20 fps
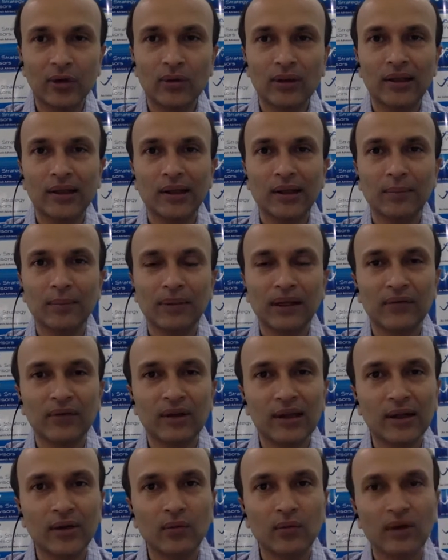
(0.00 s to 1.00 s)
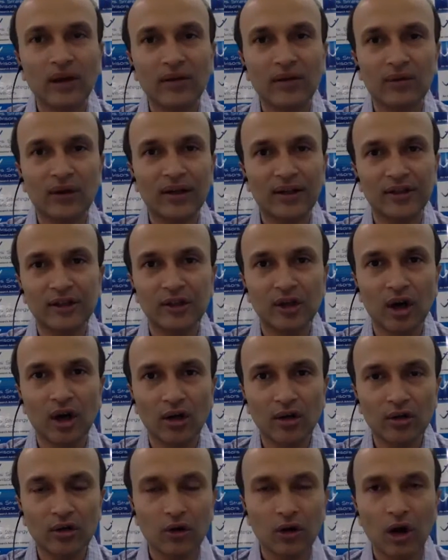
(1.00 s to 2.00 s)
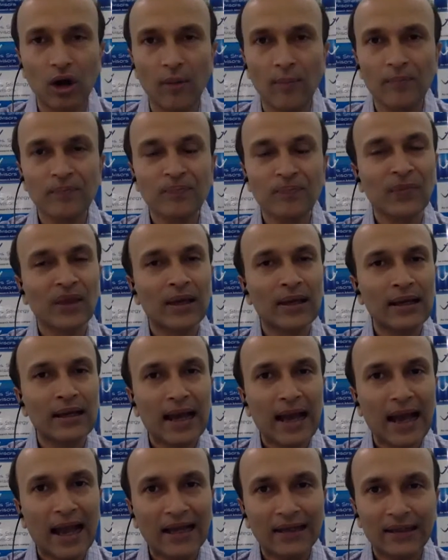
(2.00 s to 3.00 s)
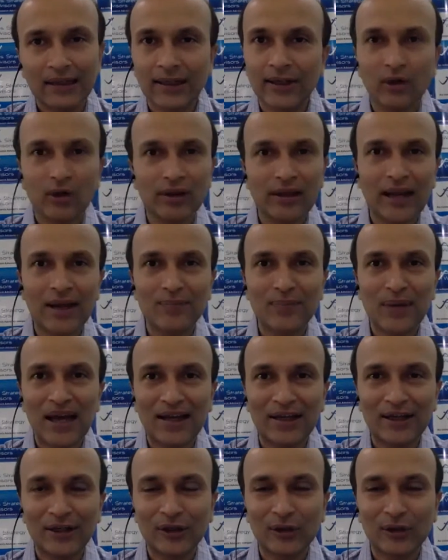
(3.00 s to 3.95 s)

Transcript: you can simply visit wavestrategy.com and click on that banner.